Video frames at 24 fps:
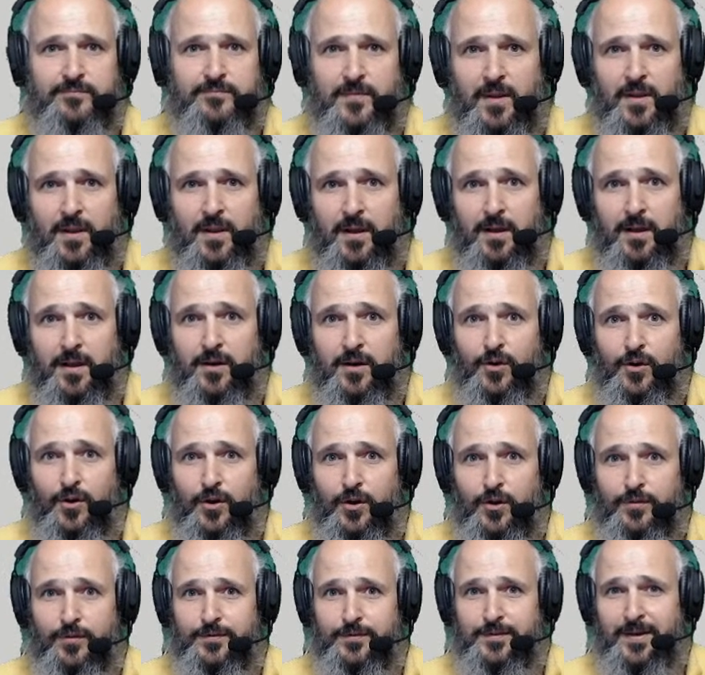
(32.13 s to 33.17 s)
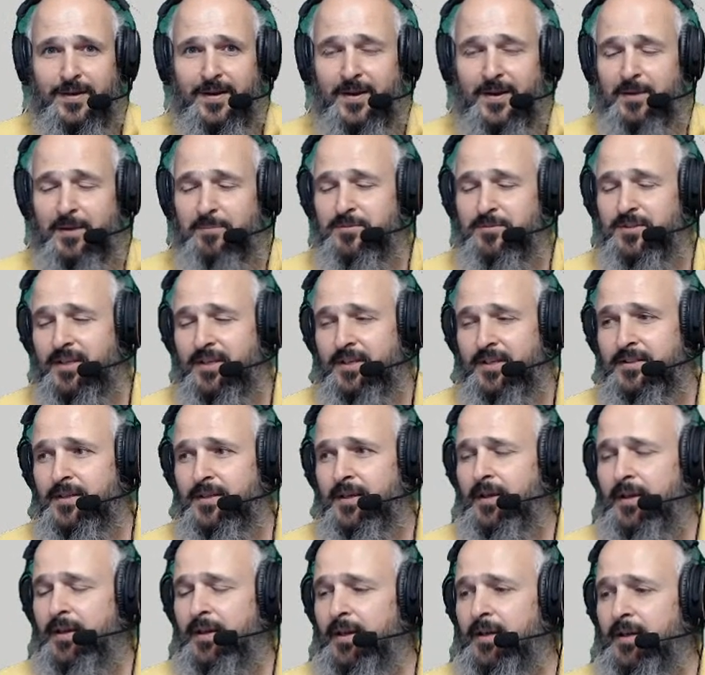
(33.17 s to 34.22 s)
a lot of times, and
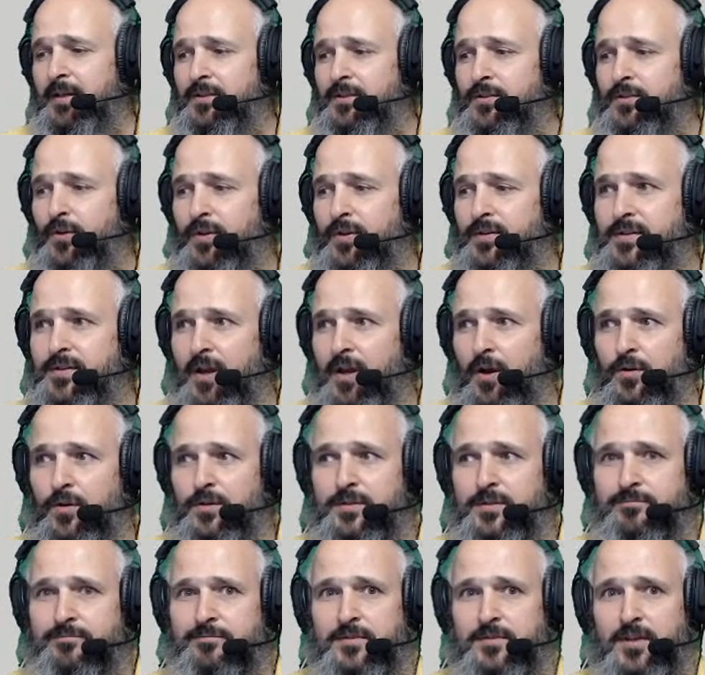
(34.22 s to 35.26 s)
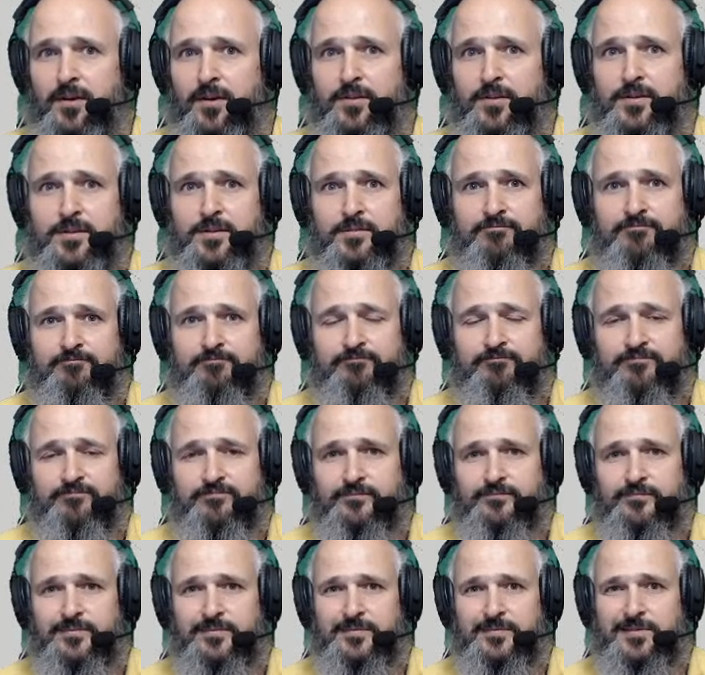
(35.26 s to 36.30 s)
turns out there is
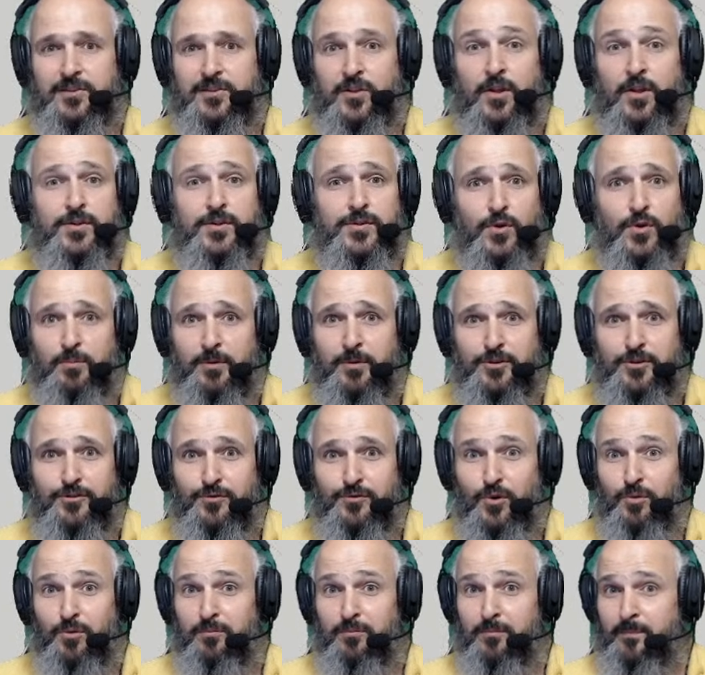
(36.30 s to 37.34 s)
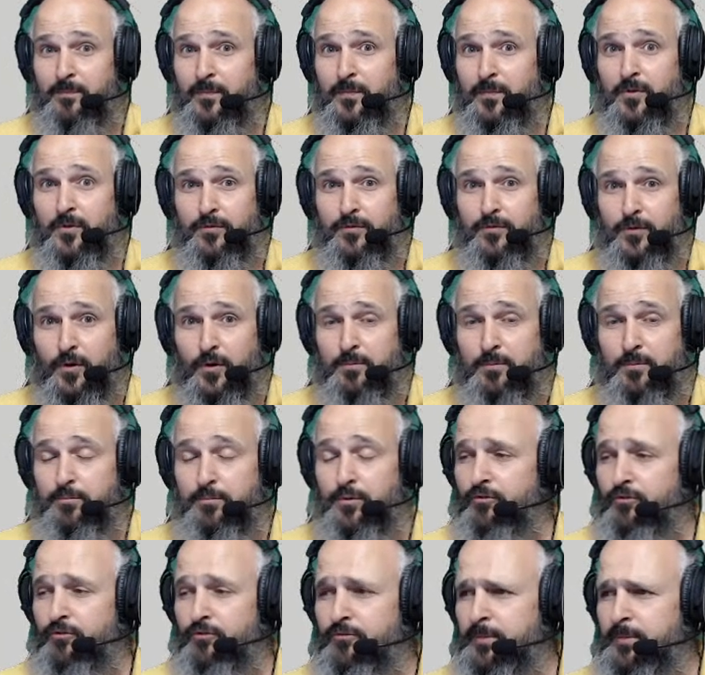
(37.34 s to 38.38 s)
not so much room for
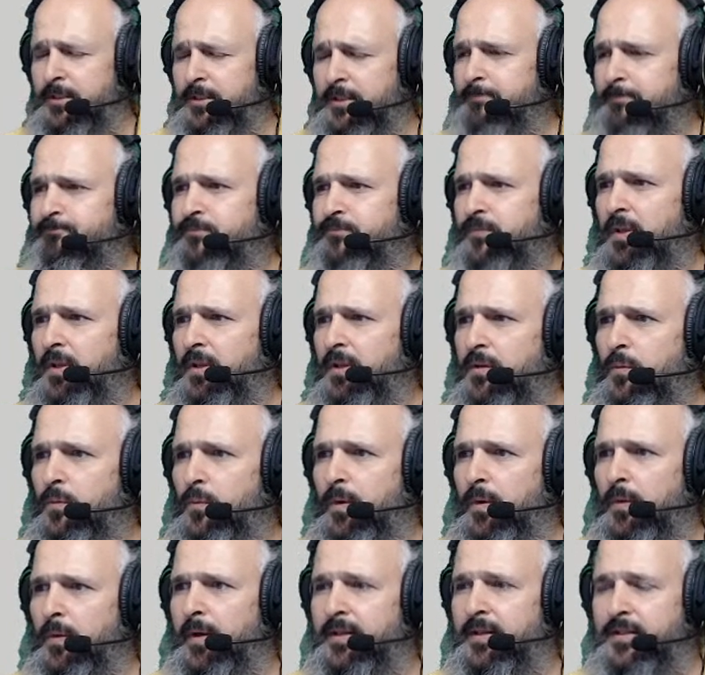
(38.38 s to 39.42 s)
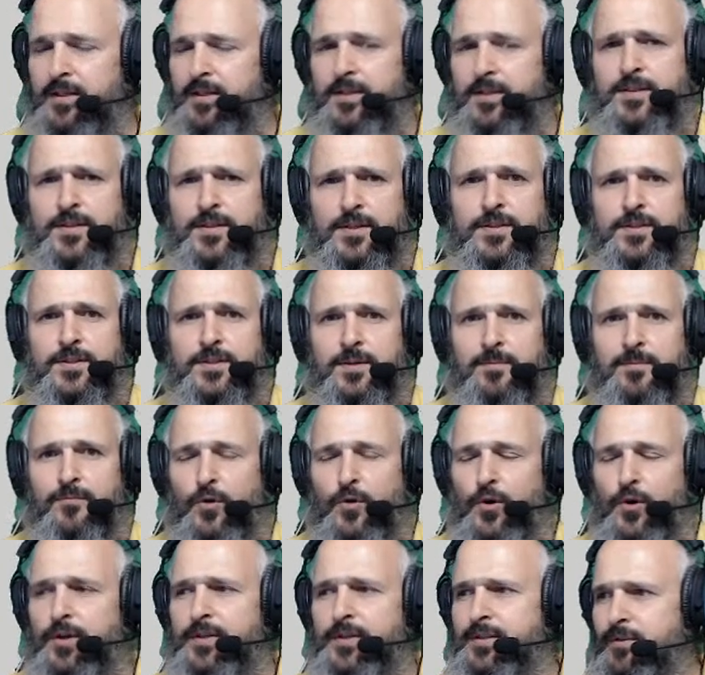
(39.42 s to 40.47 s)
improvement. Well, and this system
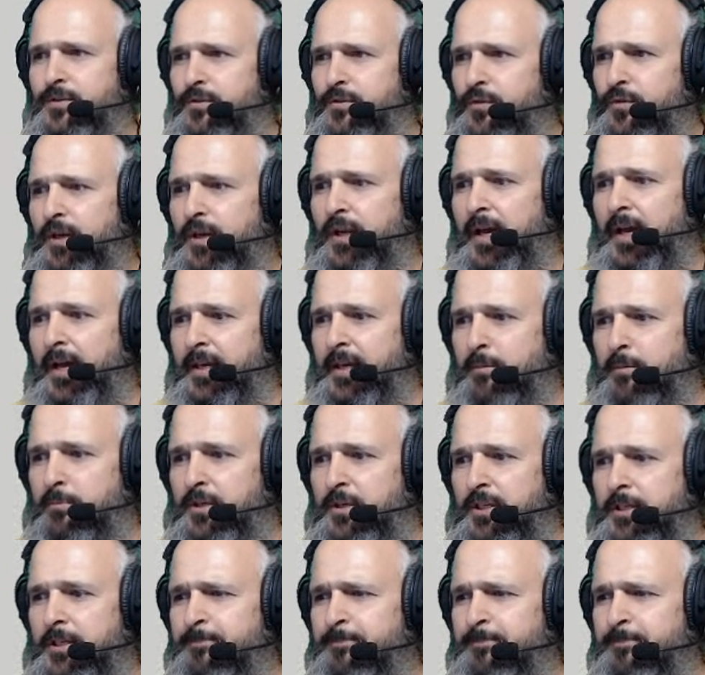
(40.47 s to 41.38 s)
works reliably.